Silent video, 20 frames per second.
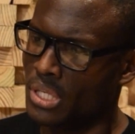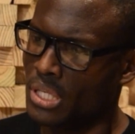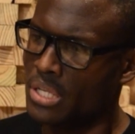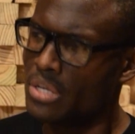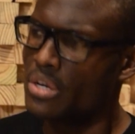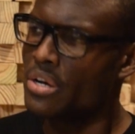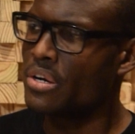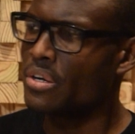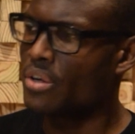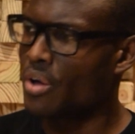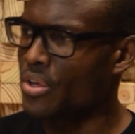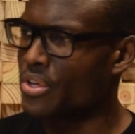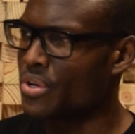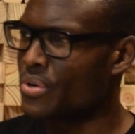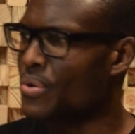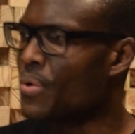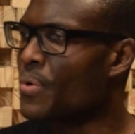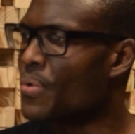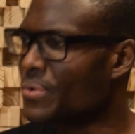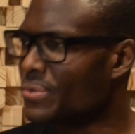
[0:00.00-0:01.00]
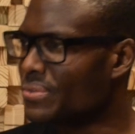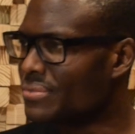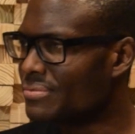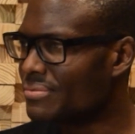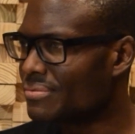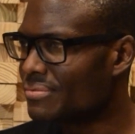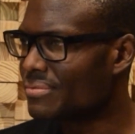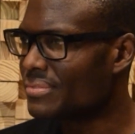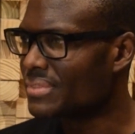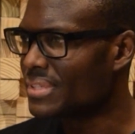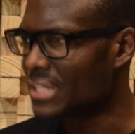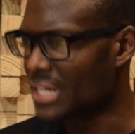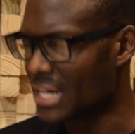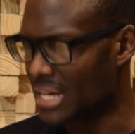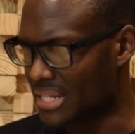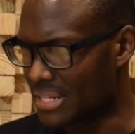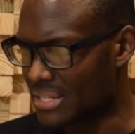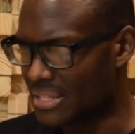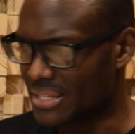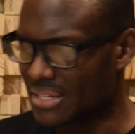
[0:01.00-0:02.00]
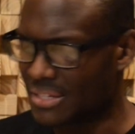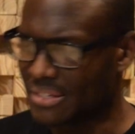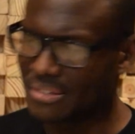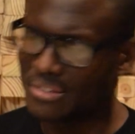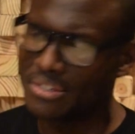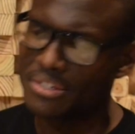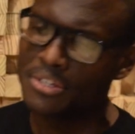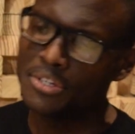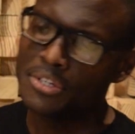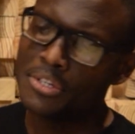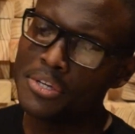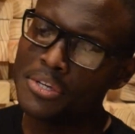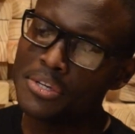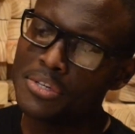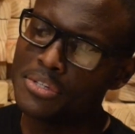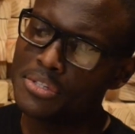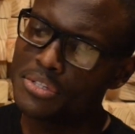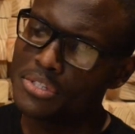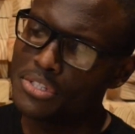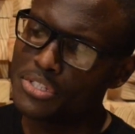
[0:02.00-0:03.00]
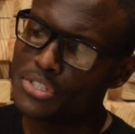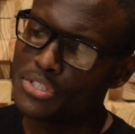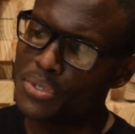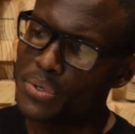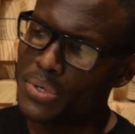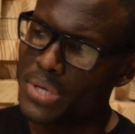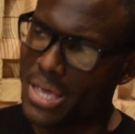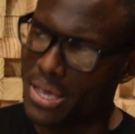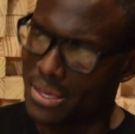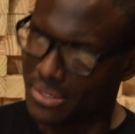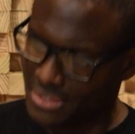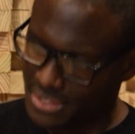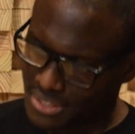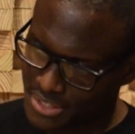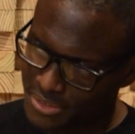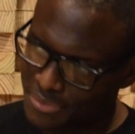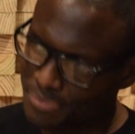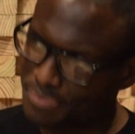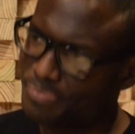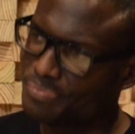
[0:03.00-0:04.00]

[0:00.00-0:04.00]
learn on your own kind of thing. So yes.